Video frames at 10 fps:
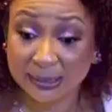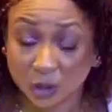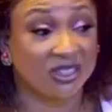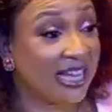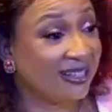
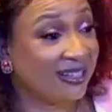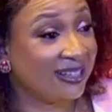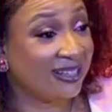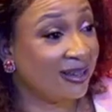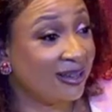day,
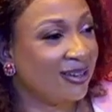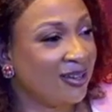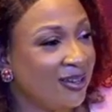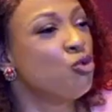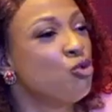
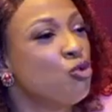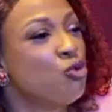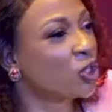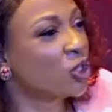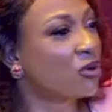you will know
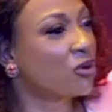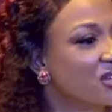what you carry.